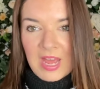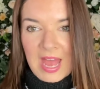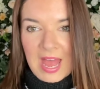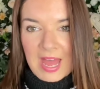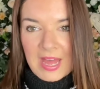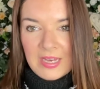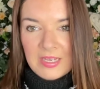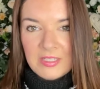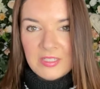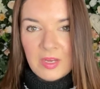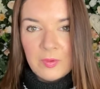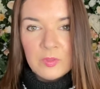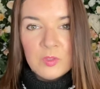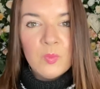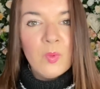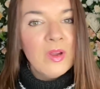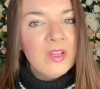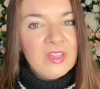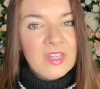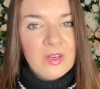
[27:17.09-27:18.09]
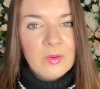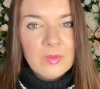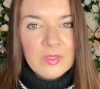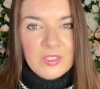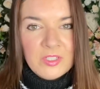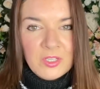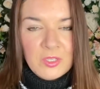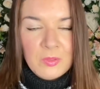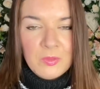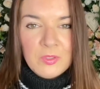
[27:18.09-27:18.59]
and I was worried that it was
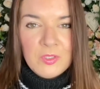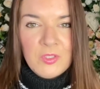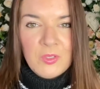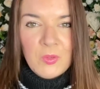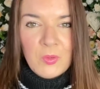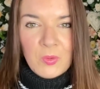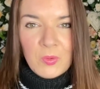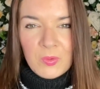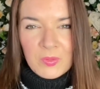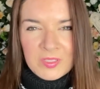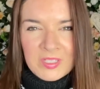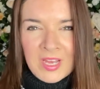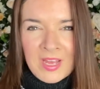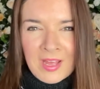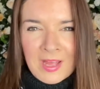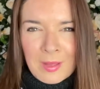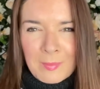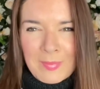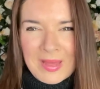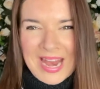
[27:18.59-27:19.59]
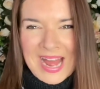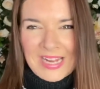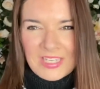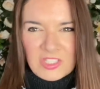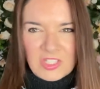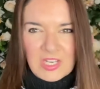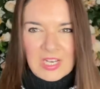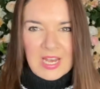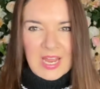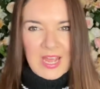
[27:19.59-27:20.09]
too short, but
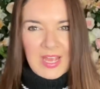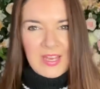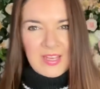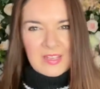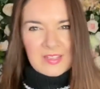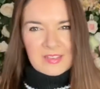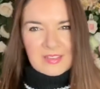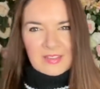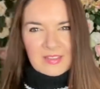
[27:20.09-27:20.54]
actually,